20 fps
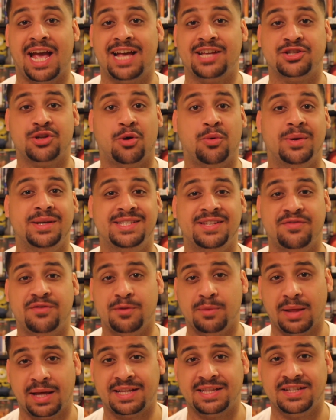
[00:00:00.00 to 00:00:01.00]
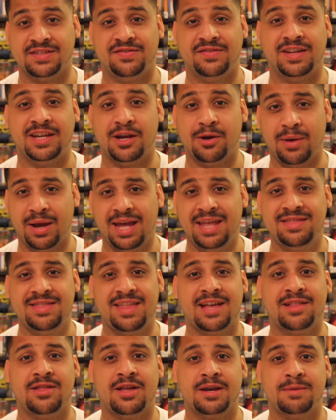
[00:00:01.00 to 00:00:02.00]
As always, if you like this video, hit
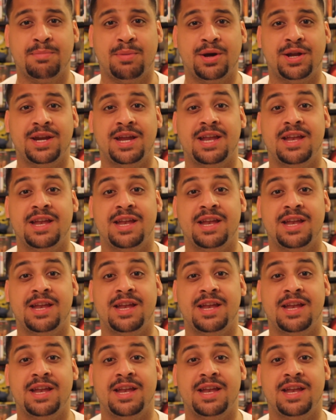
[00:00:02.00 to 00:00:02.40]
that like button.